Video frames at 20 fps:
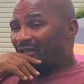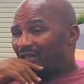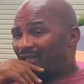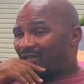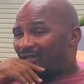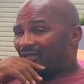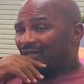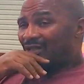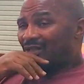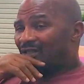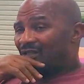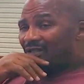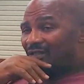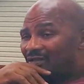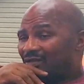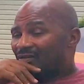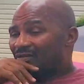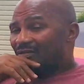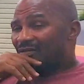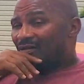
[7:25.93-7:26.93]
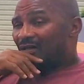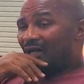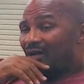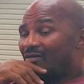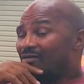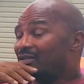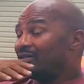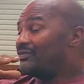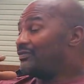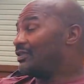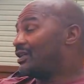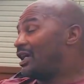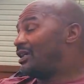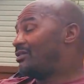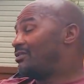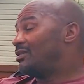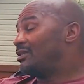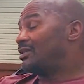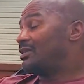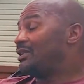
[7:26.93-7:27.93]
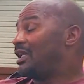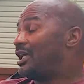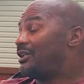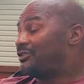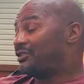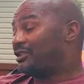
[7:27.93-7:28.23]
it. I don't give a fuck how you look at it. Now,